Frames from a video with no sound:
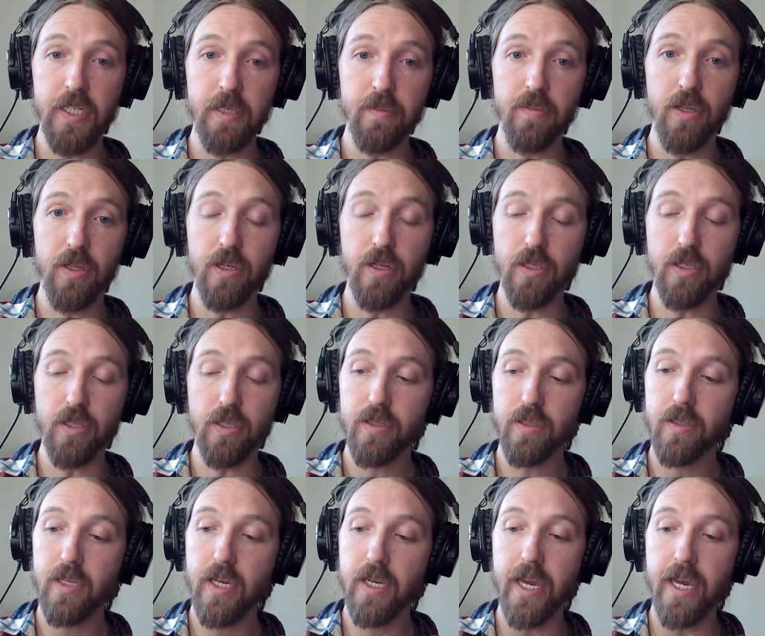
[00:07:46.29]
plugs,
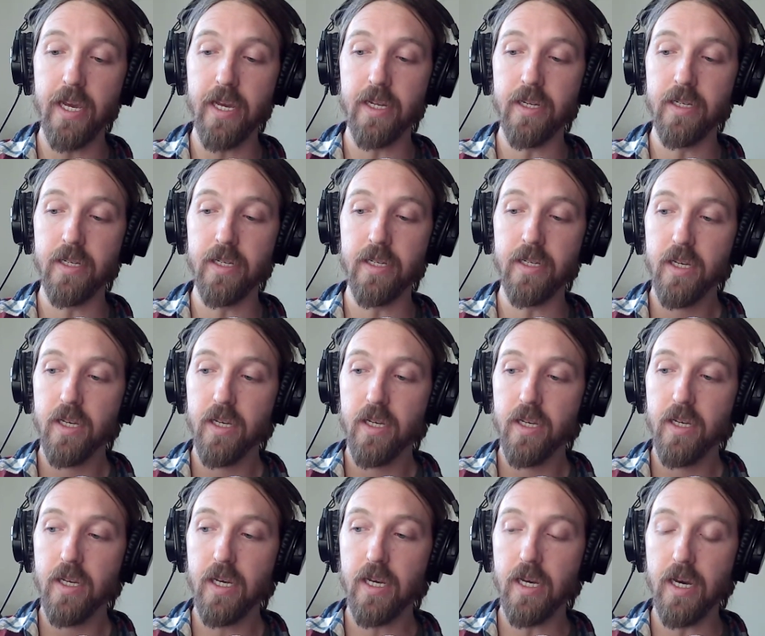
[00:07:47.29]
and
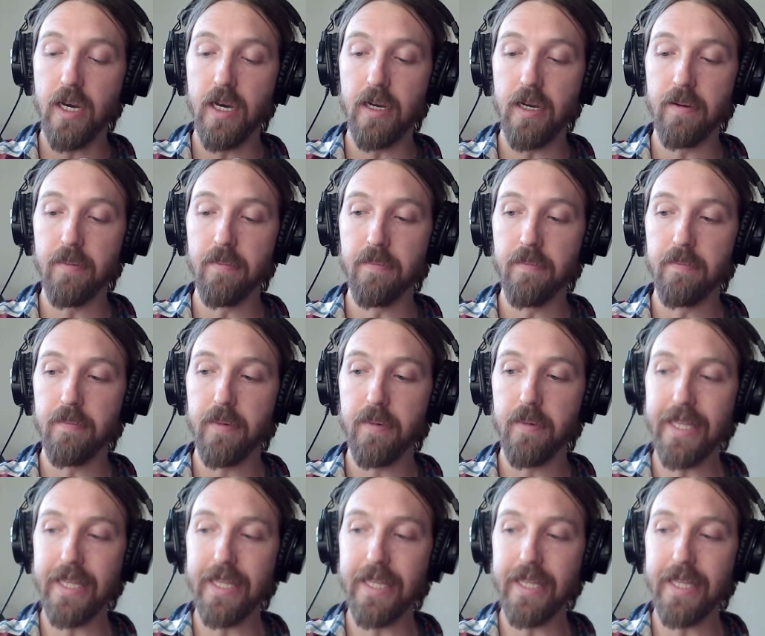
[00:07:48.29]

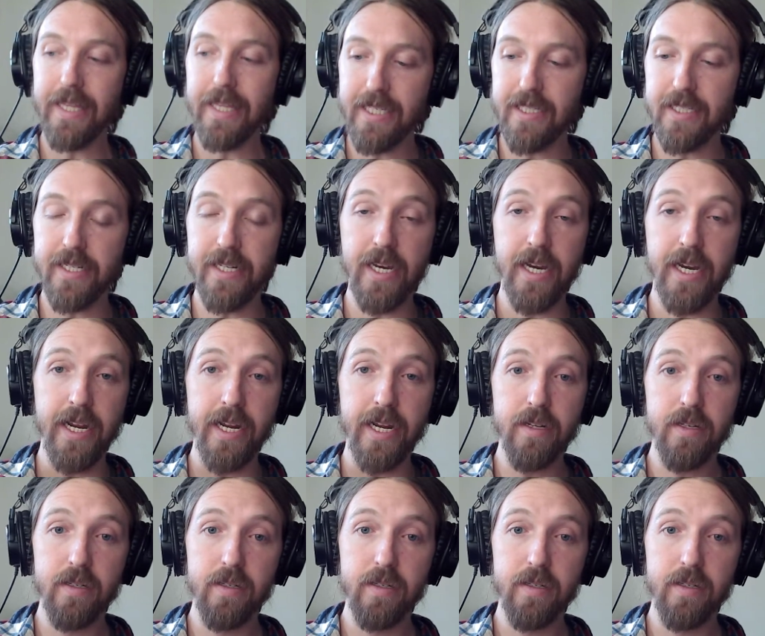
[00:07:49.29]
at least 9.